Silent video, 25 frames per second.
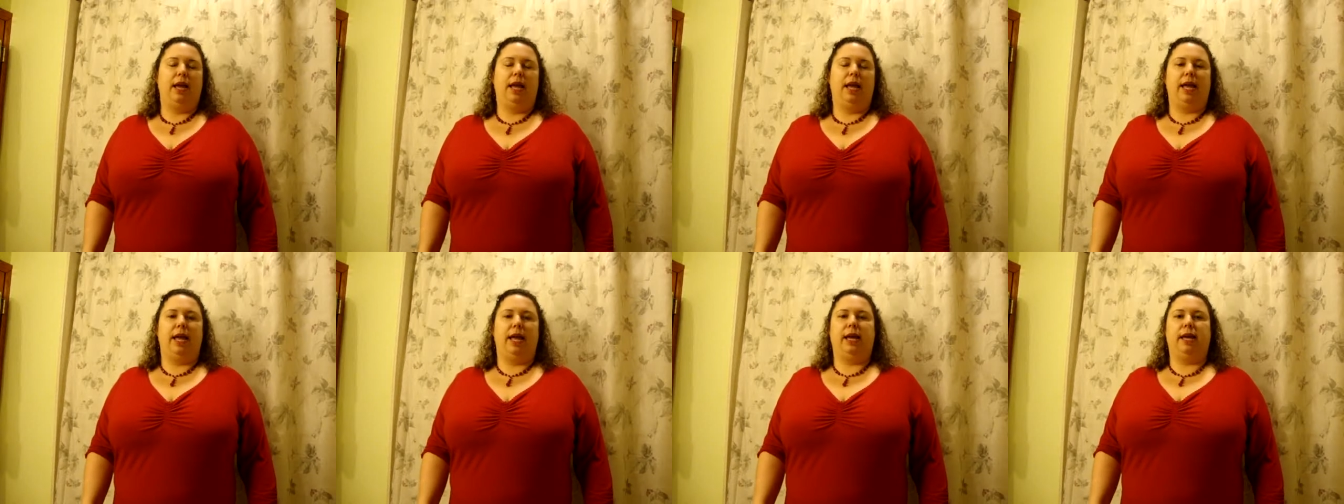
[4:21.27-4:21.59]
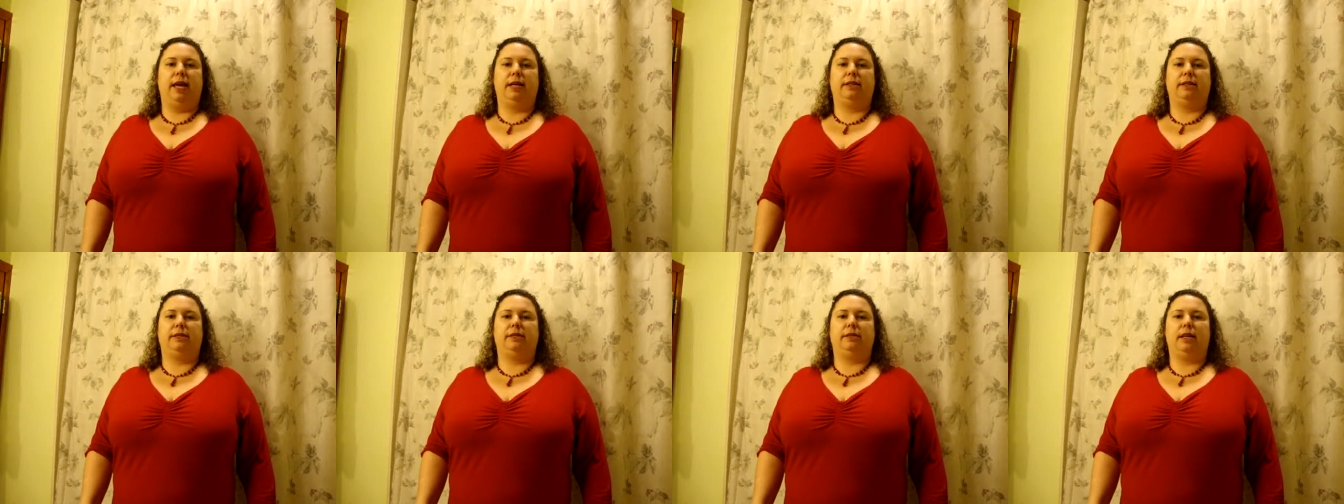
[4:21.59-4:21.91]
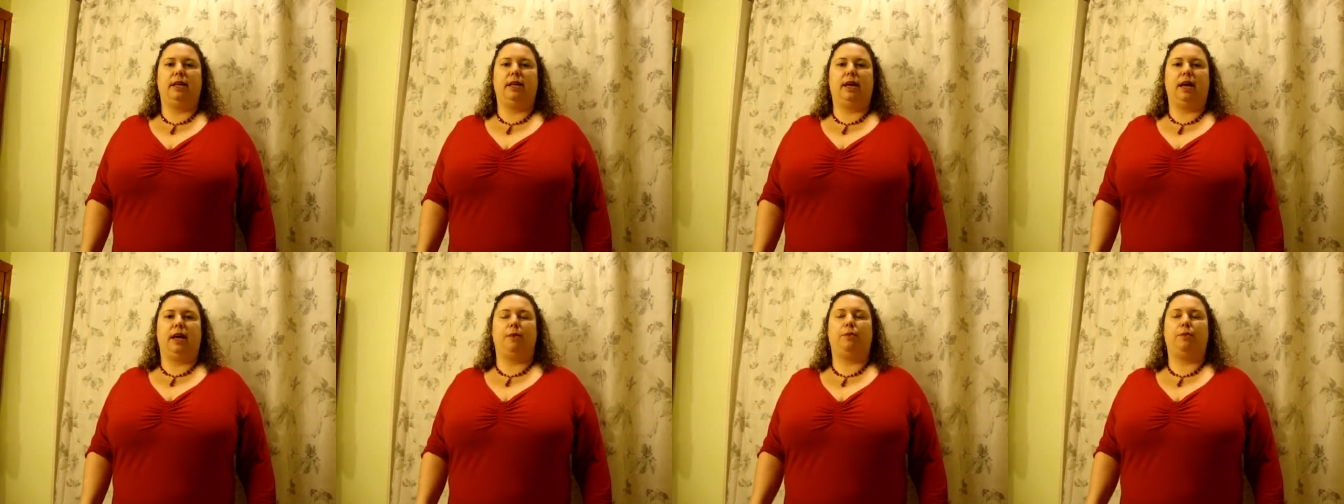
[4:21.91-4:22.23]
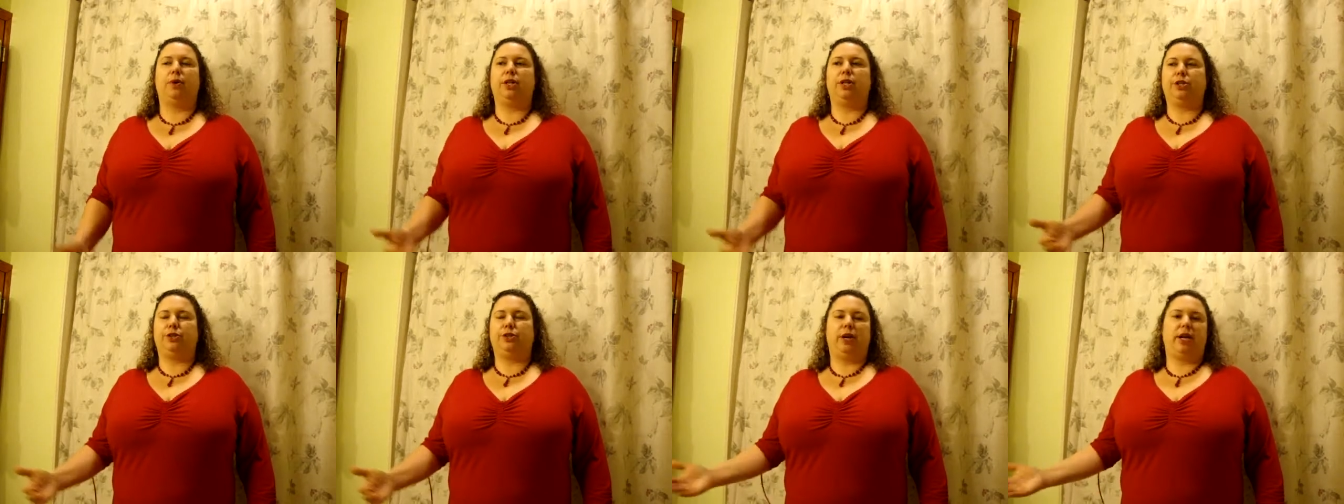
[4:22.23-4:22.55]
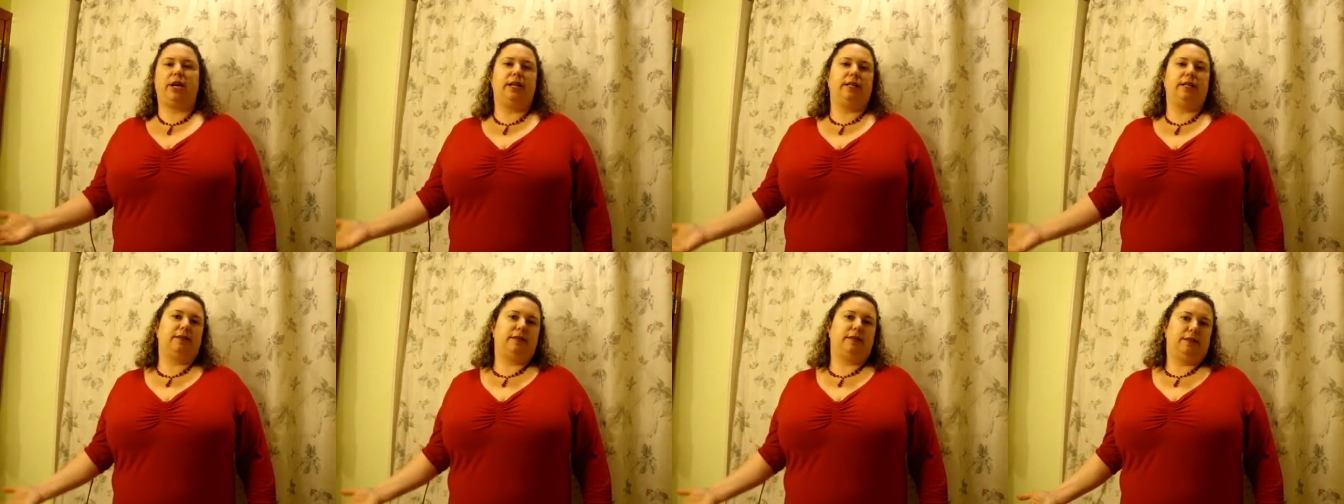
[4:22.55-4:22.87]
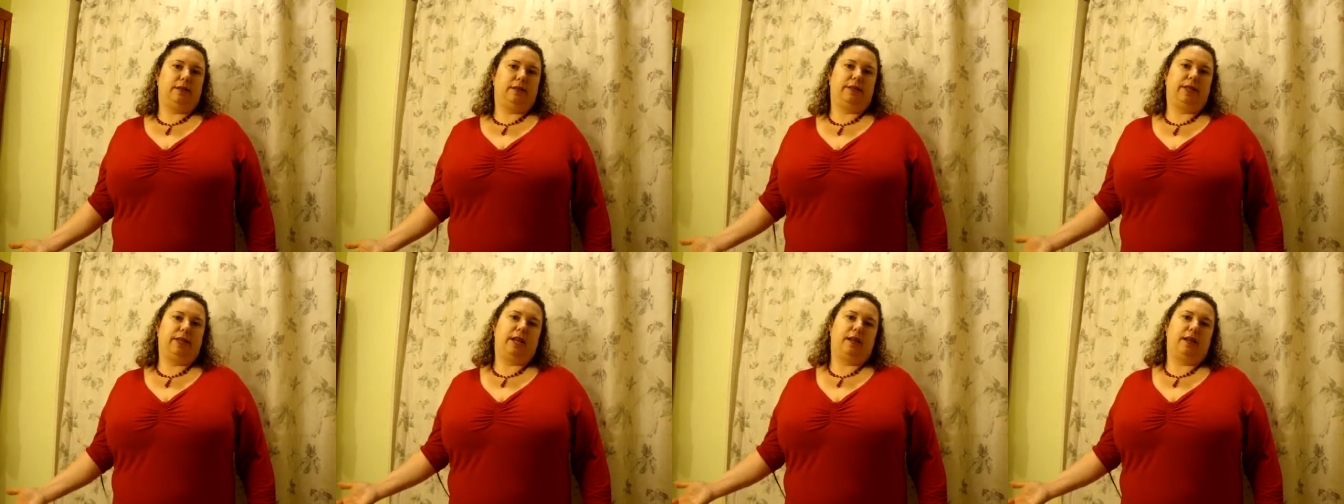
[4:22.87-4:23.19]
and I want to try and
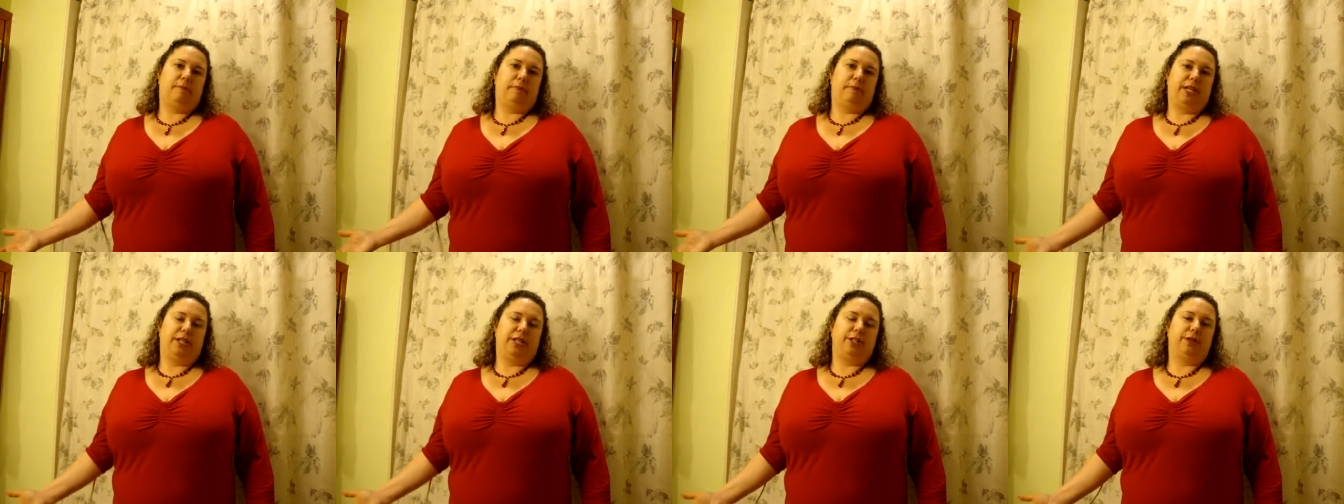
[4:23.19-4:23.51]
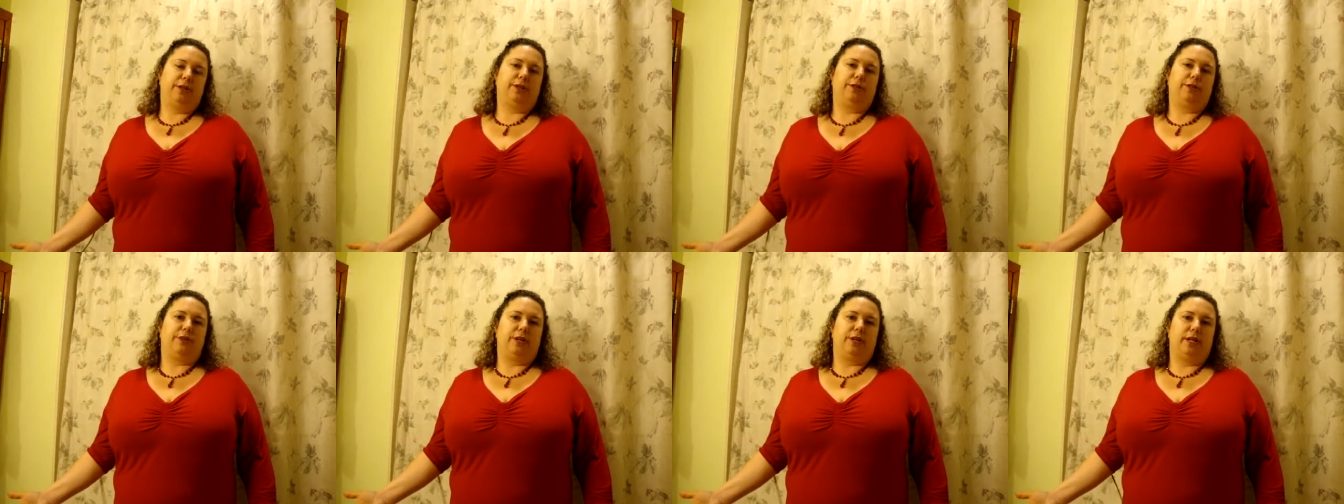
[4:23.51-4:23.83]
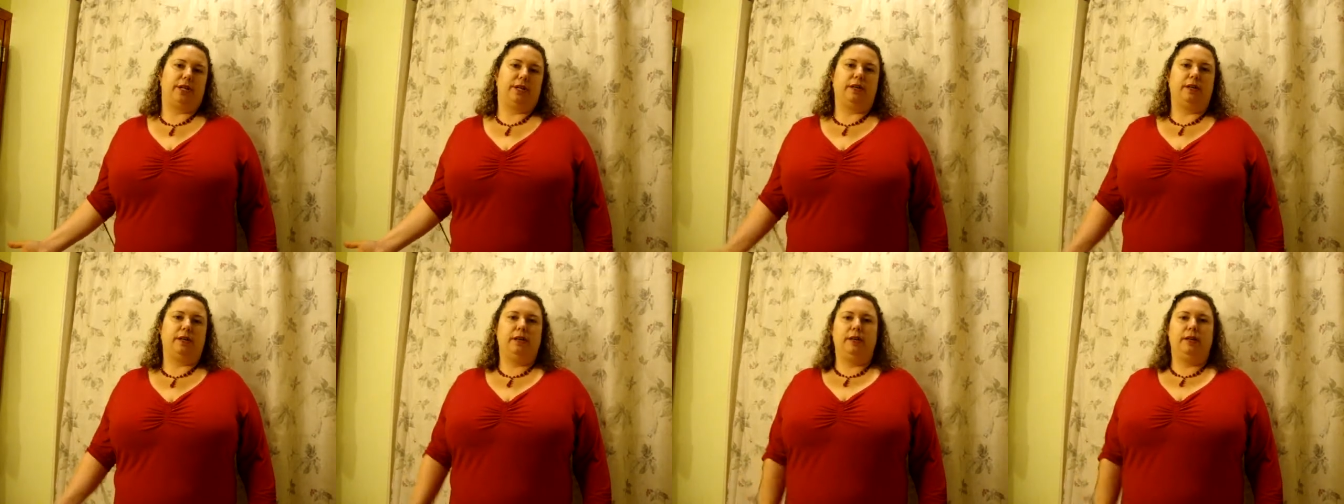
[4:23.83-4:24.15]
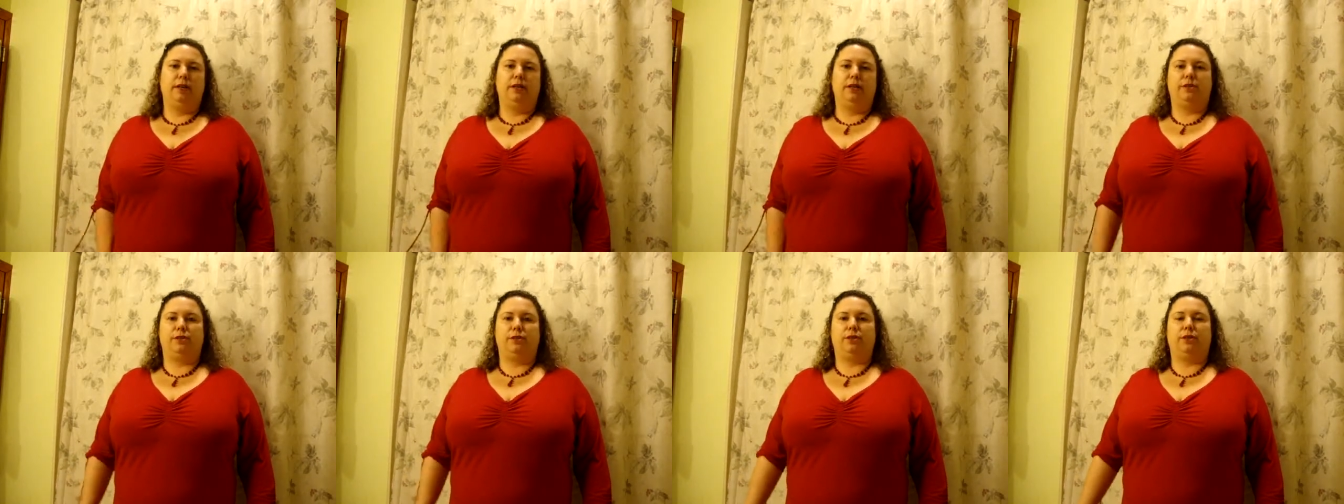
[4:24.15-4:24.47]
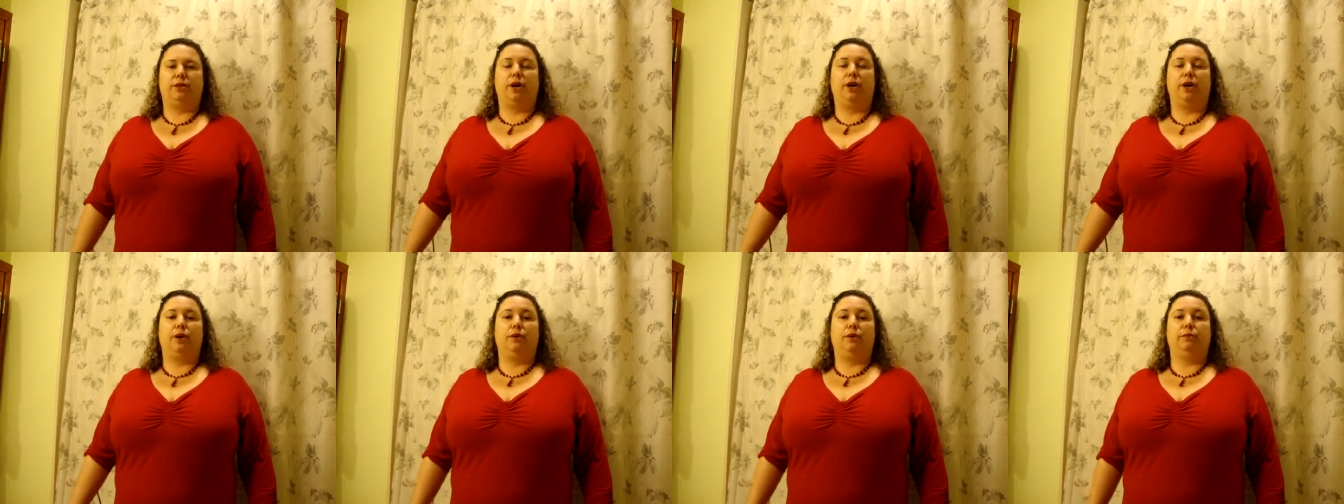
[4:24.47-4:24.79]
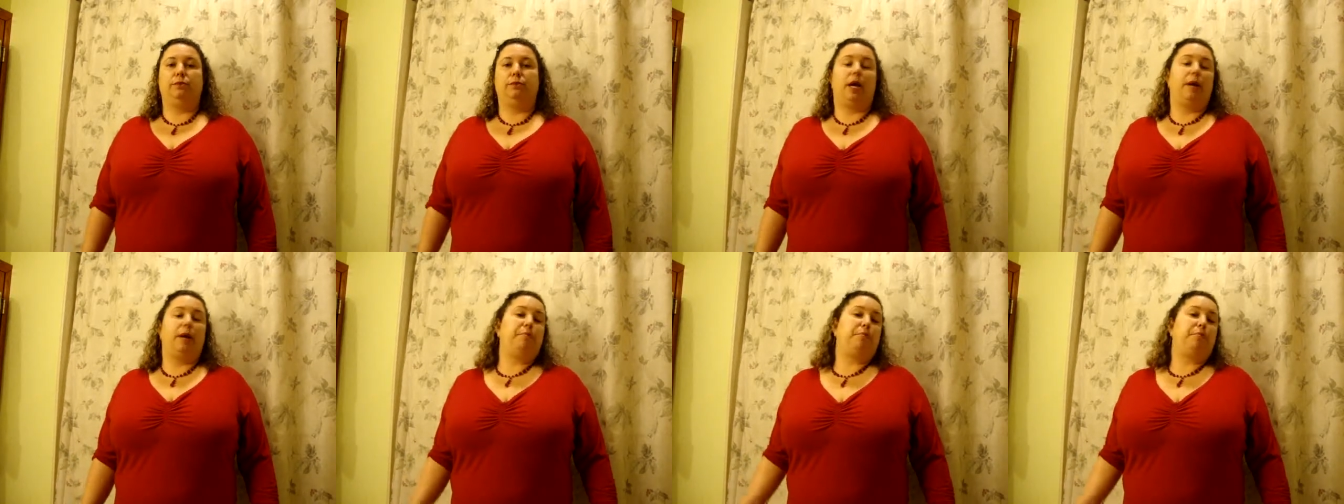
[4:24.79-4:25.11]
instill that in my children.
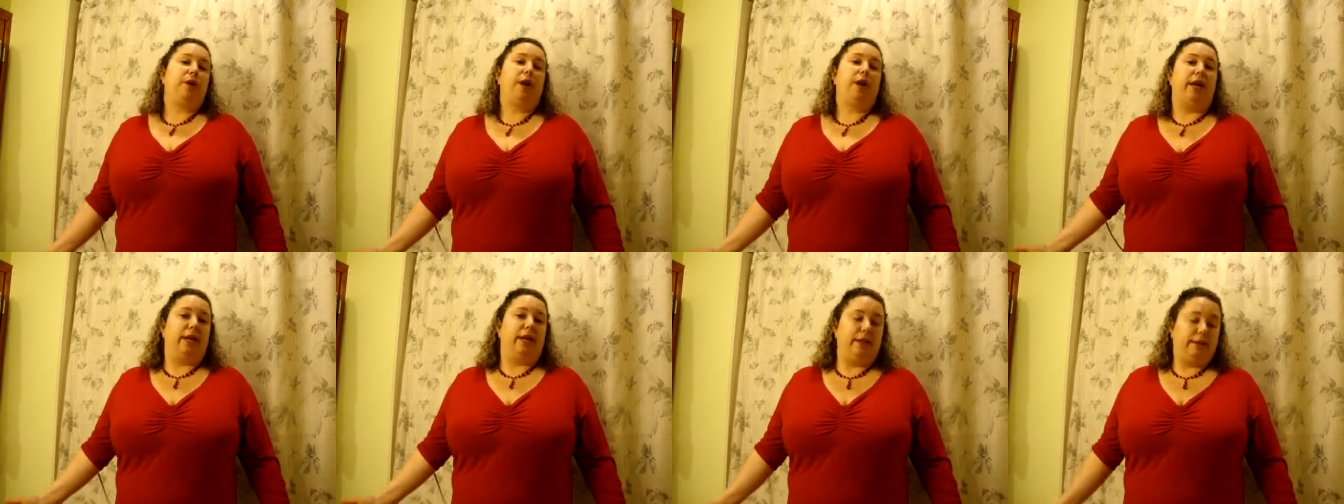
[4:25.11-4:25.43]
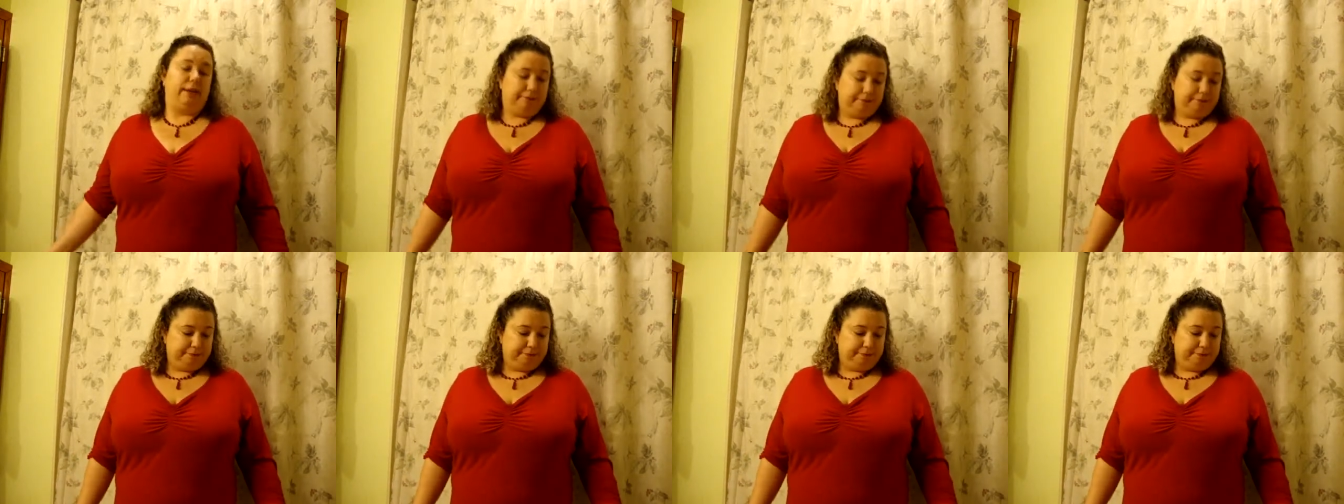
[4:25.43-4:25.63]
So I pray,